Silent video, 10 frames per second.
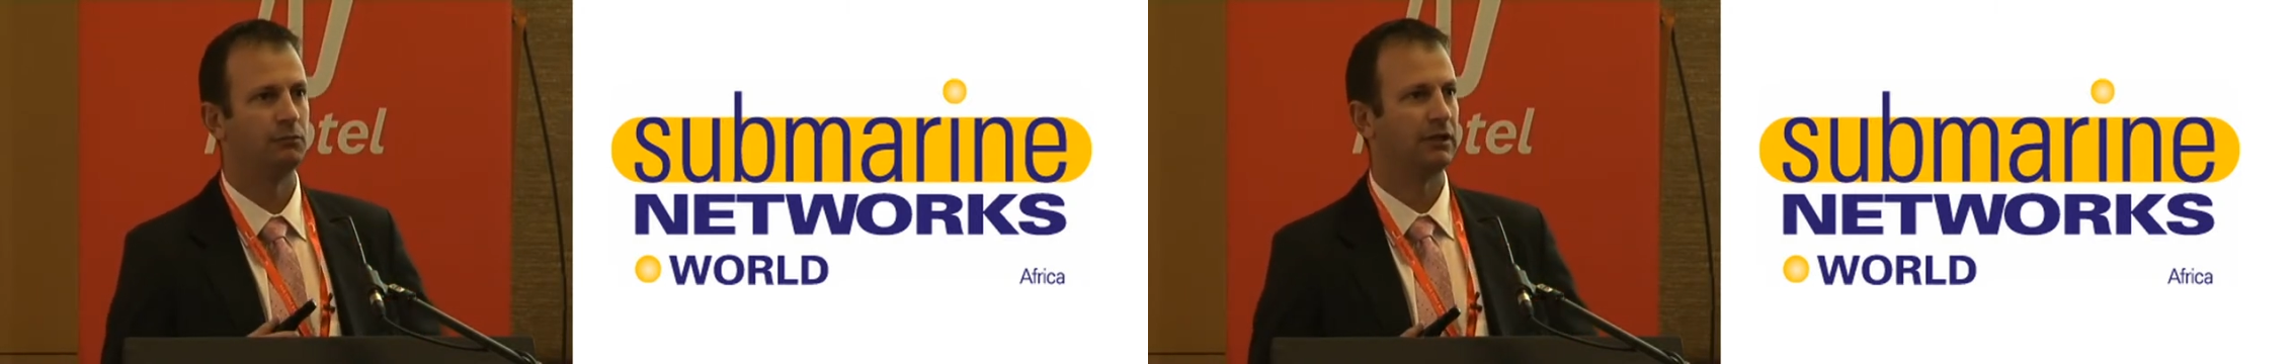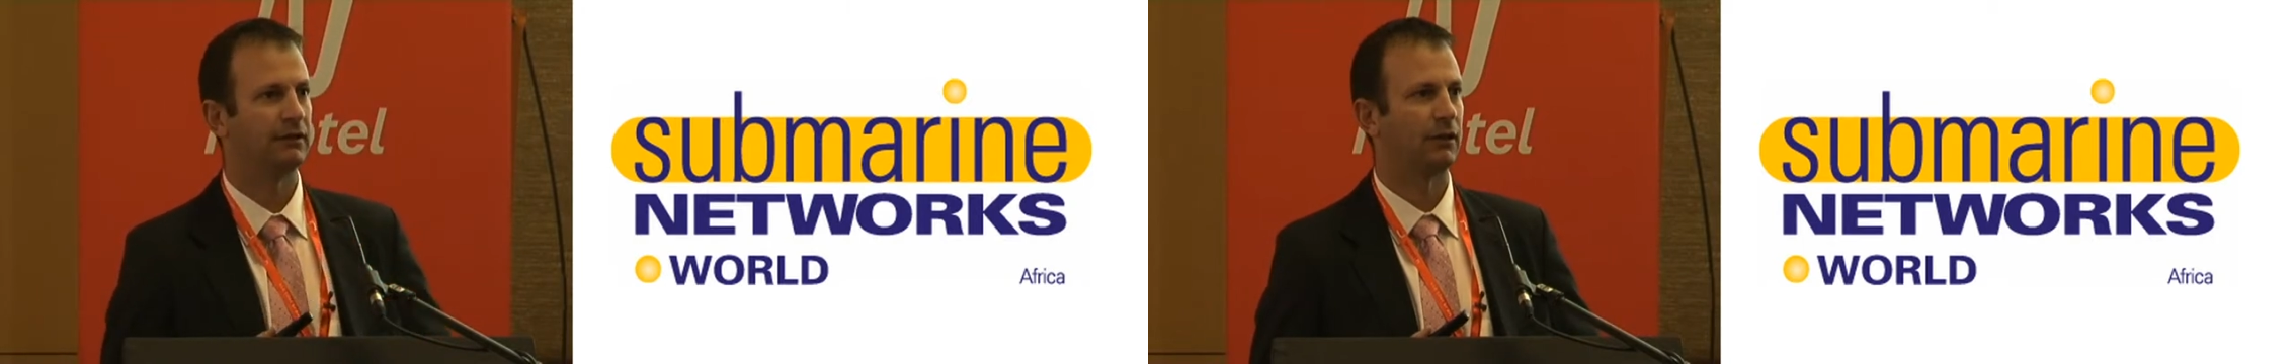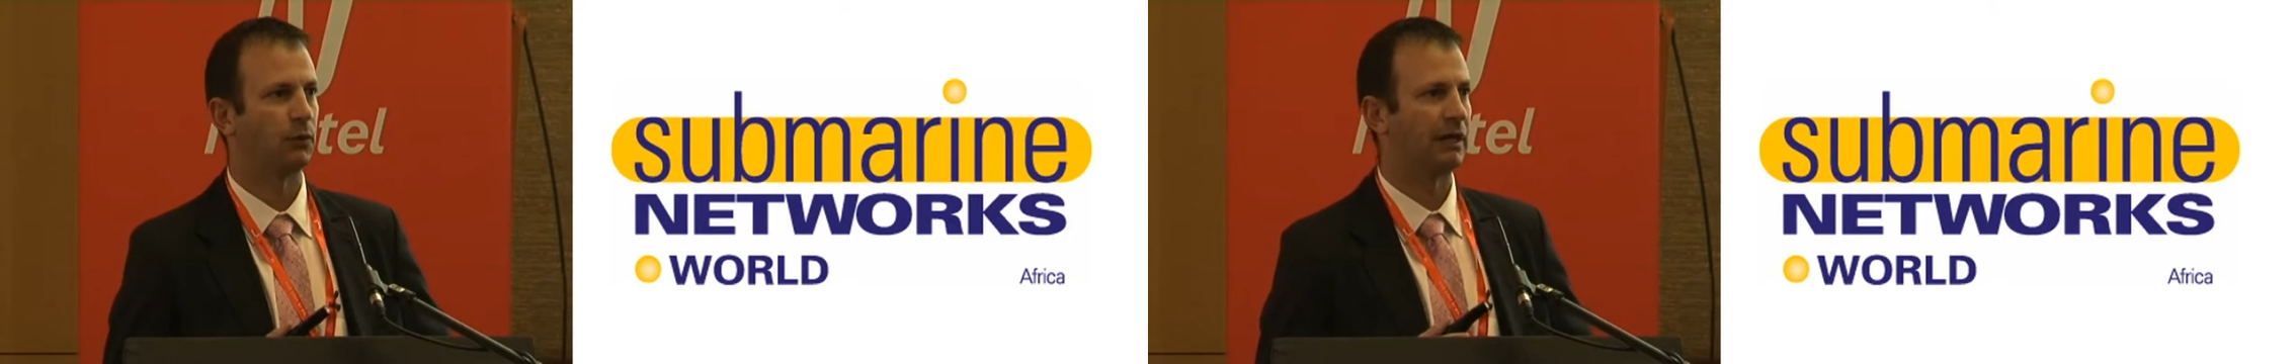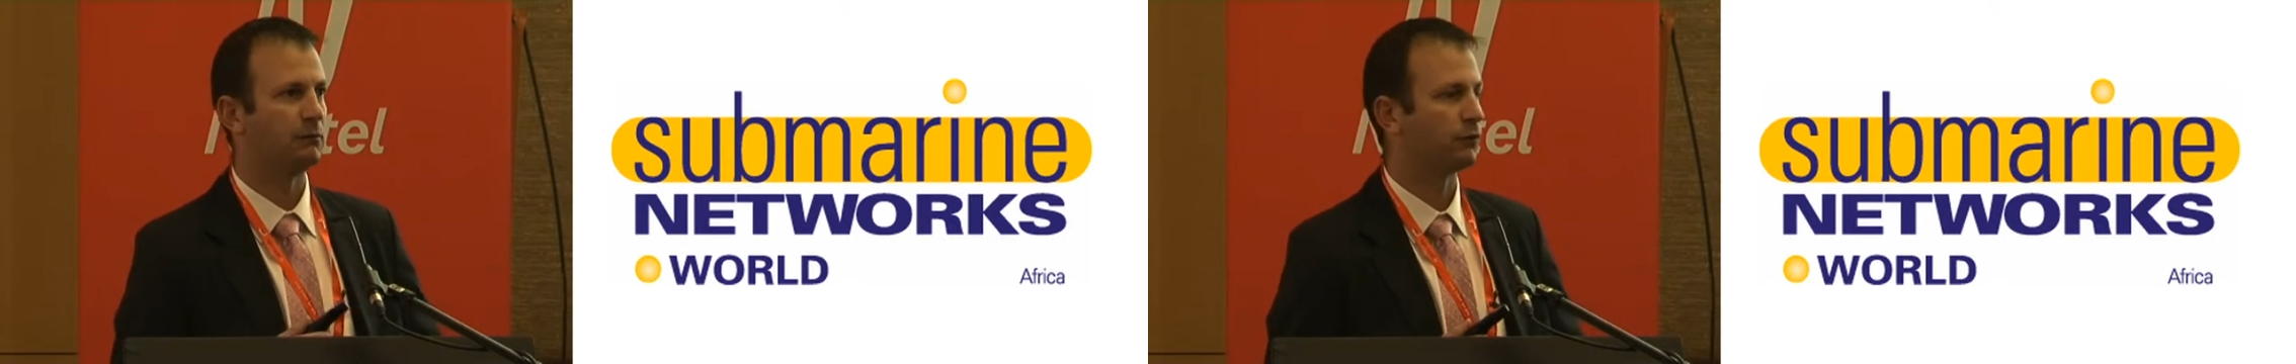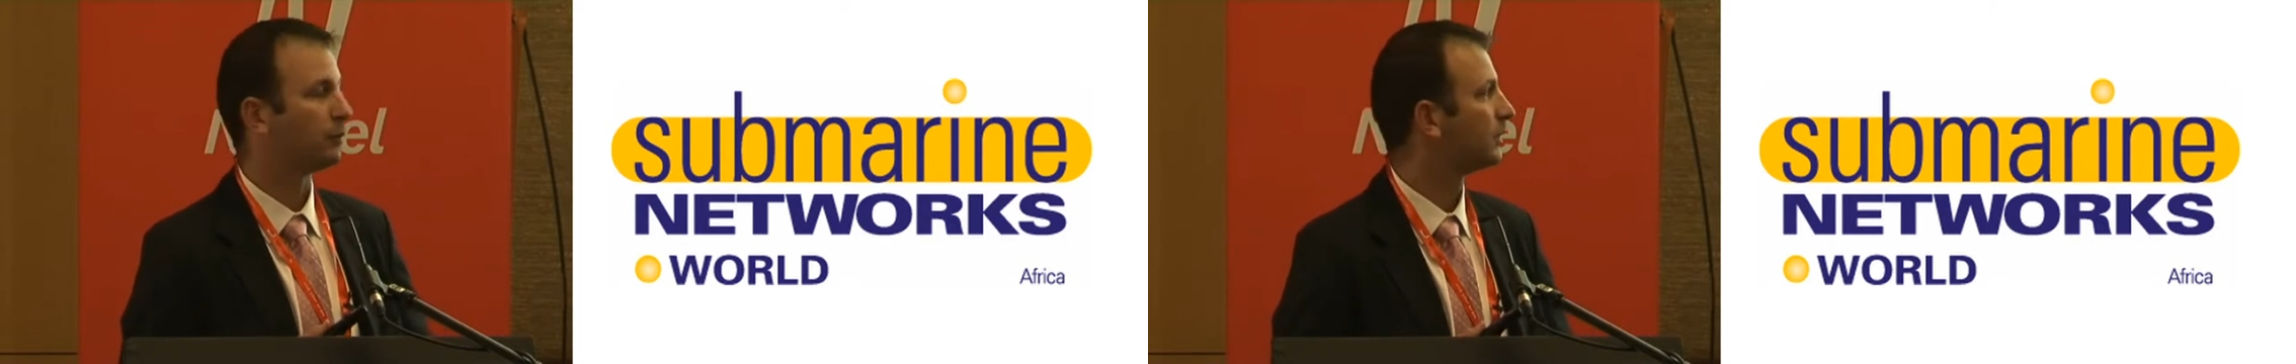million that we're
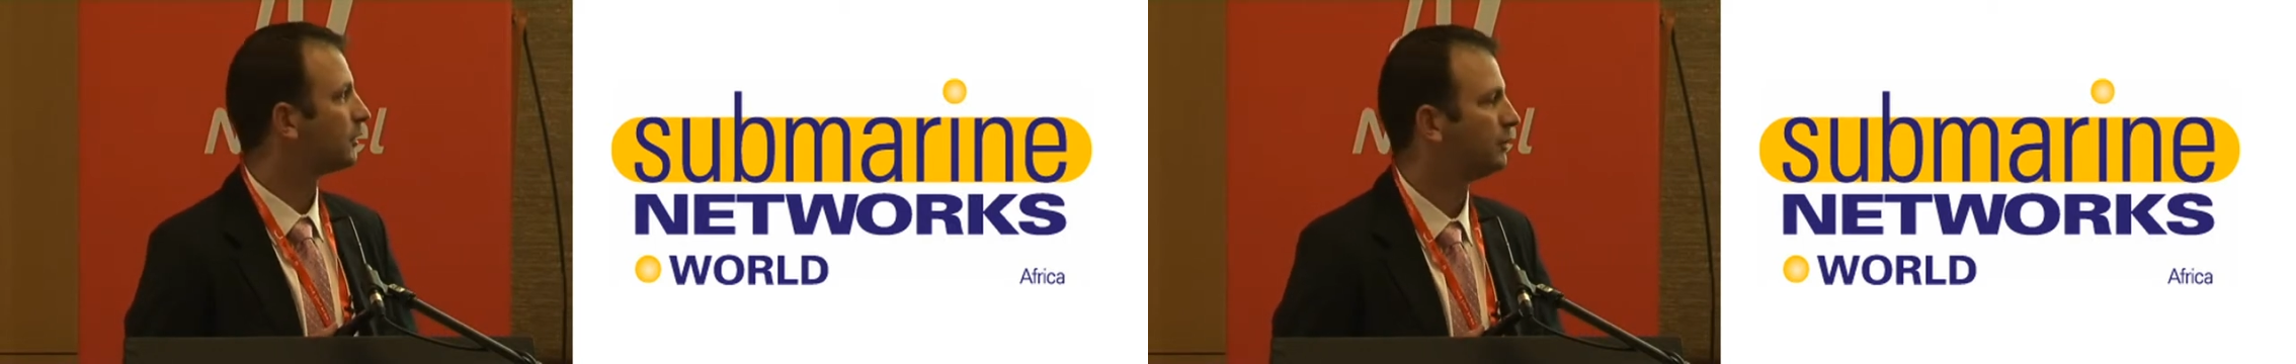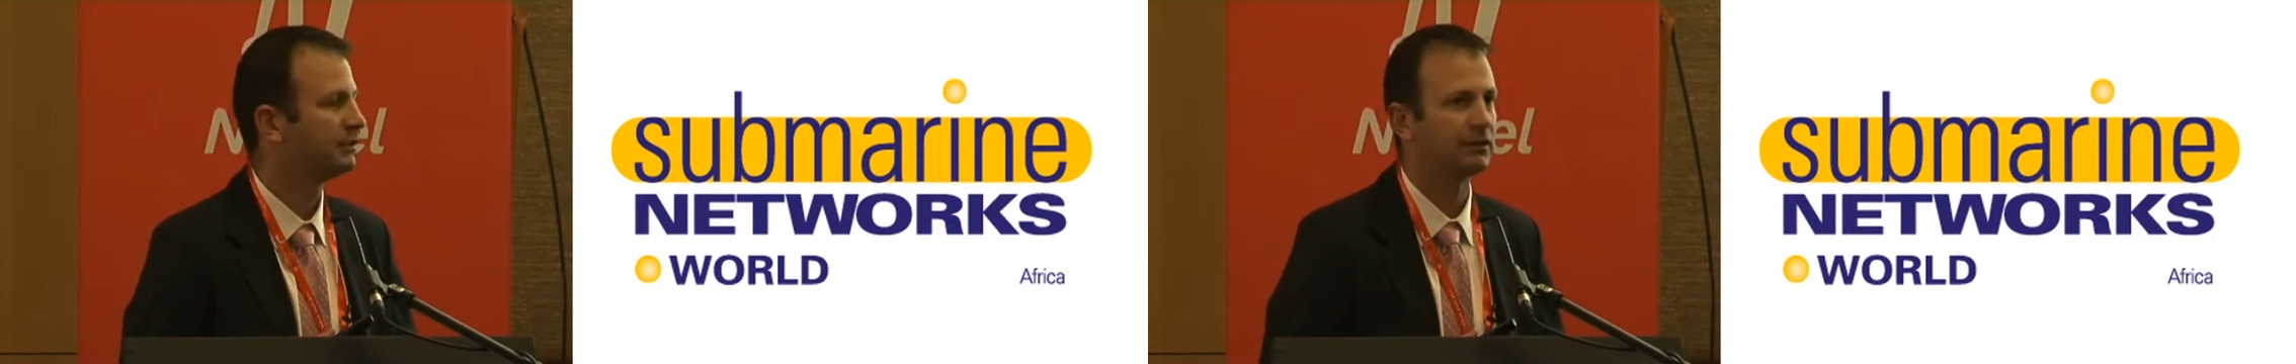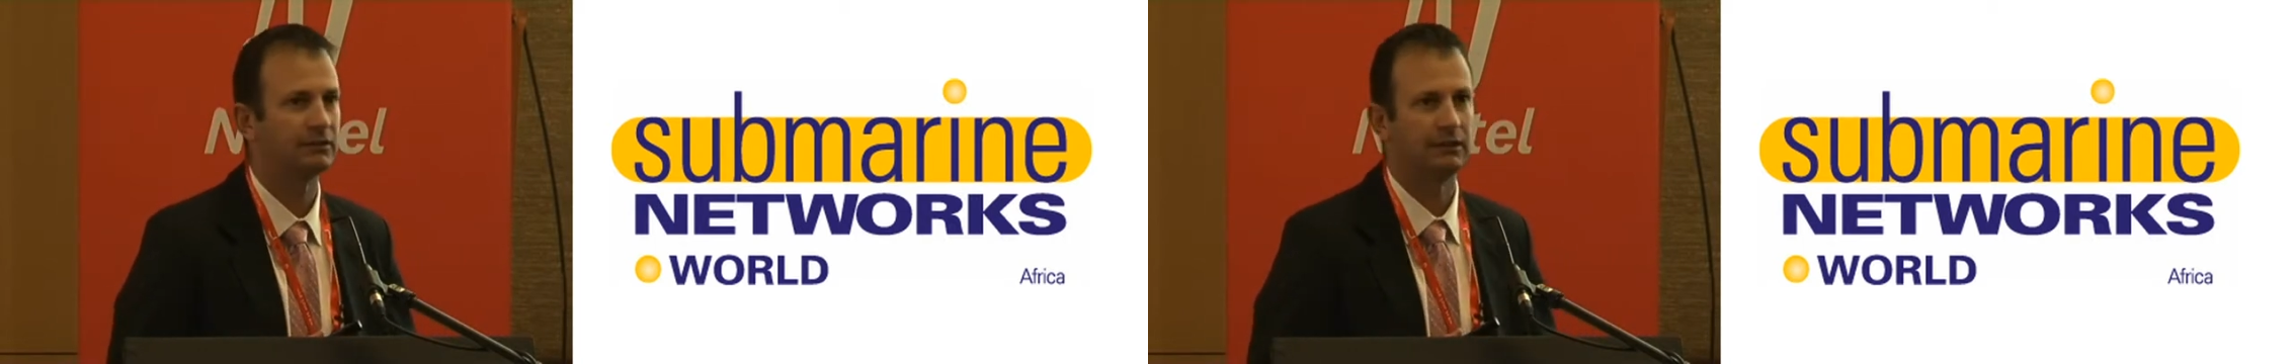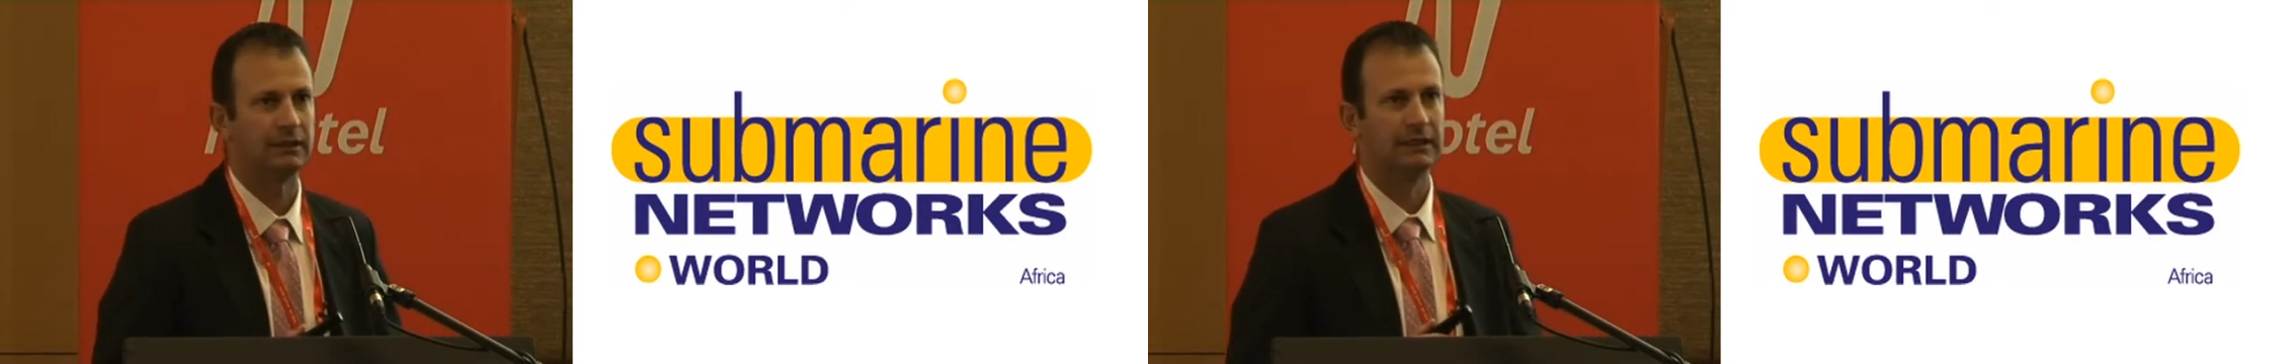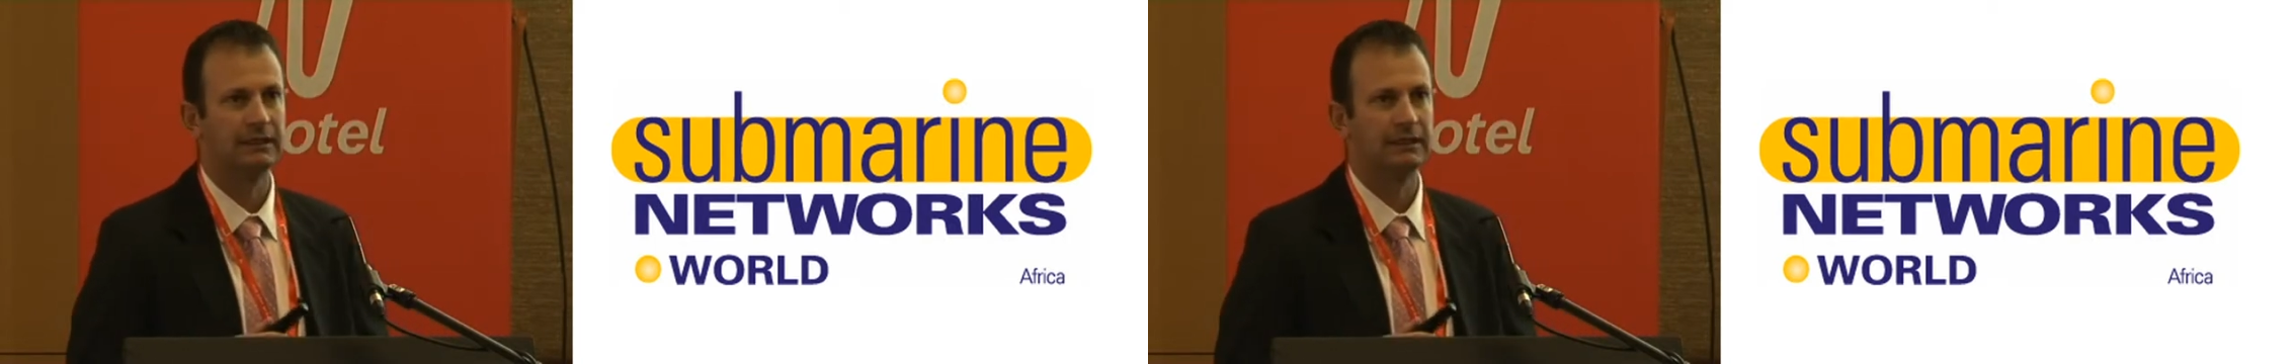aiming for with the 360